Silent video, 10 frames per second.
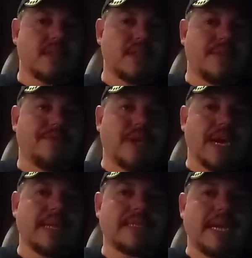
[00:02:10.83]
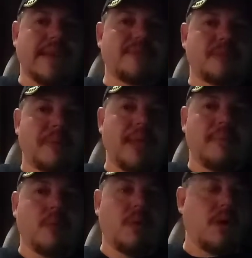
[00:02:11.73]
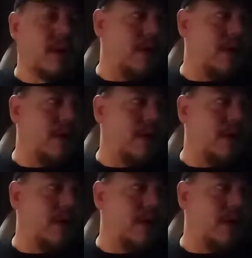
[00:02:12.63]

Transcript: You've got to have this paperwork, all